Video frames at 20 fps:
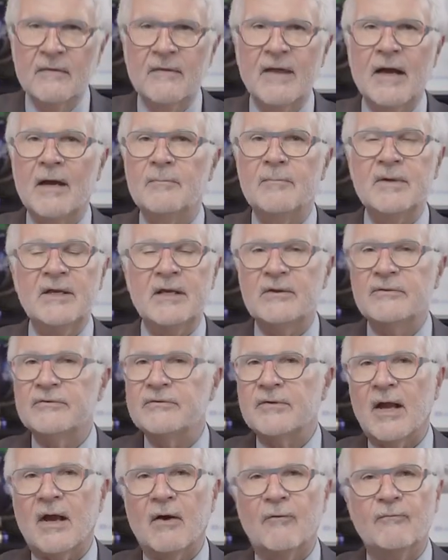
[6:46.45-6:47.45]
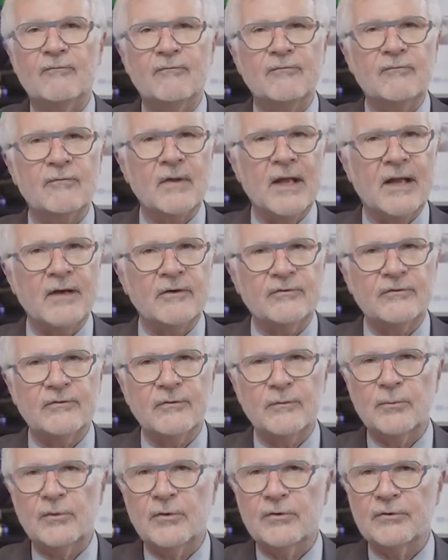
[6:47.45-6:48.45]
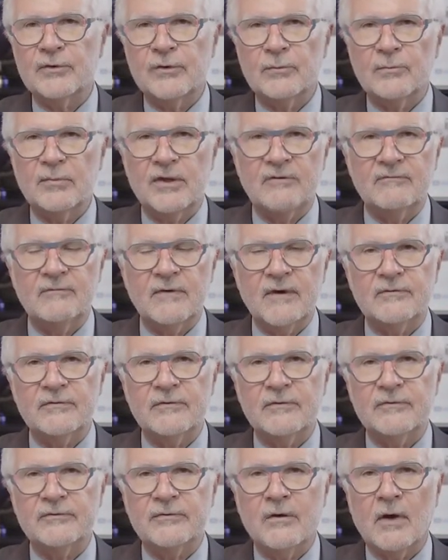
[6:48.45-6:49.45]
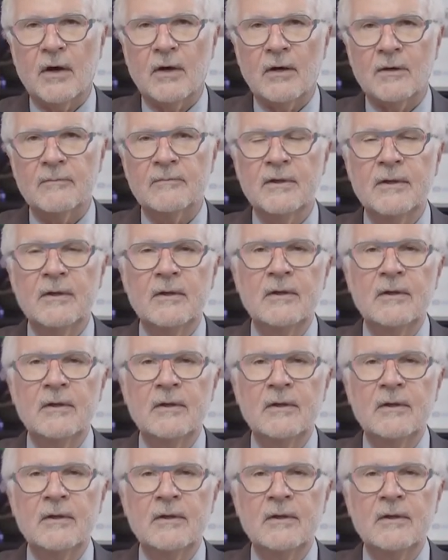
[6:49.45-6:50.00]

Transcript: That means how flexible your blood vessels are.